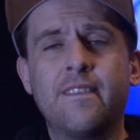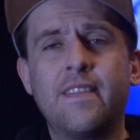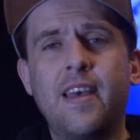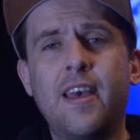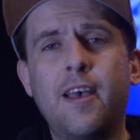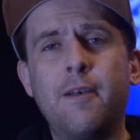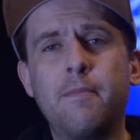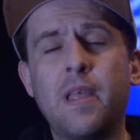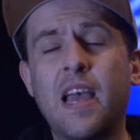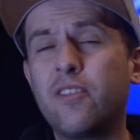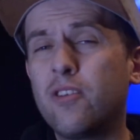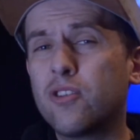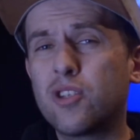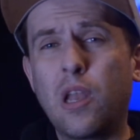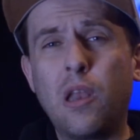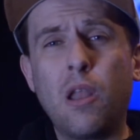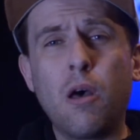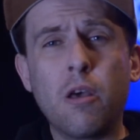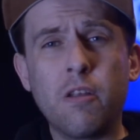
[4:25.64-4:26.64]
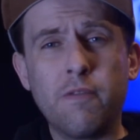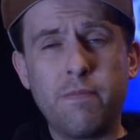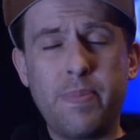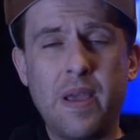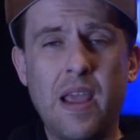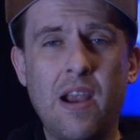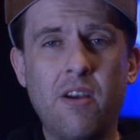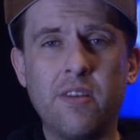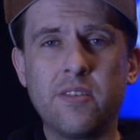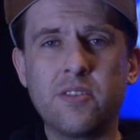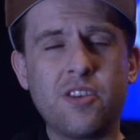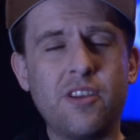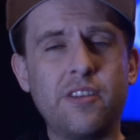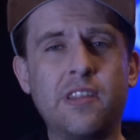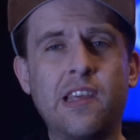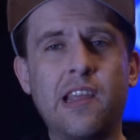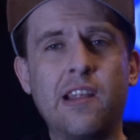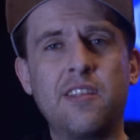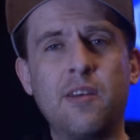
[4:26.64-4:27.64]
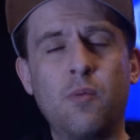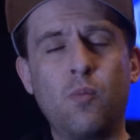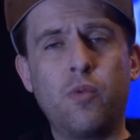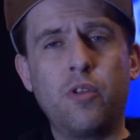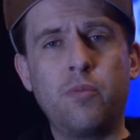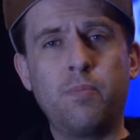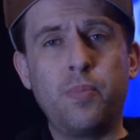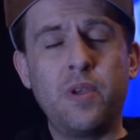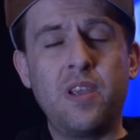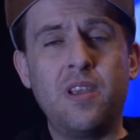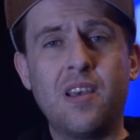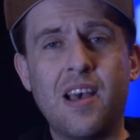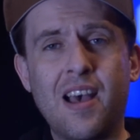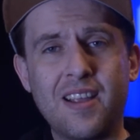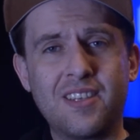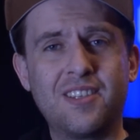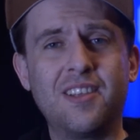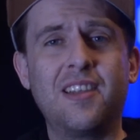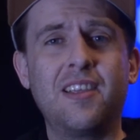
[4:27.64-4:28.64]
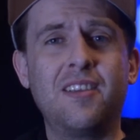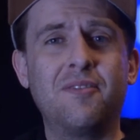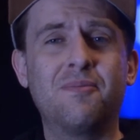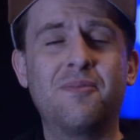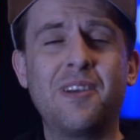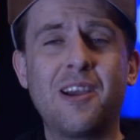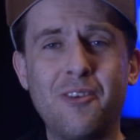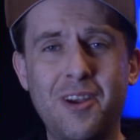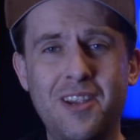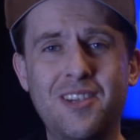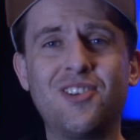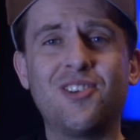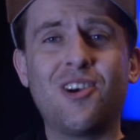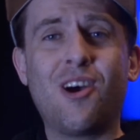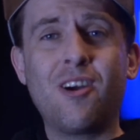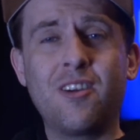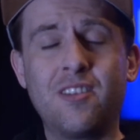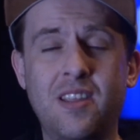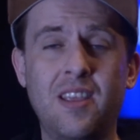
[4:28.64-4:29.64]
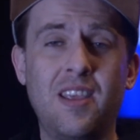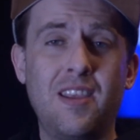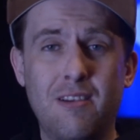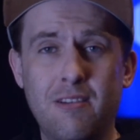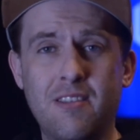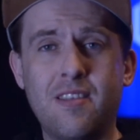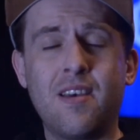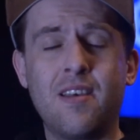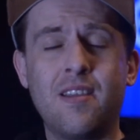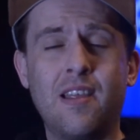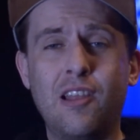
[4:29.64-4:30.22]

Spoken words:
And there's a lot of parents out there that would be actually very shocked to hear that.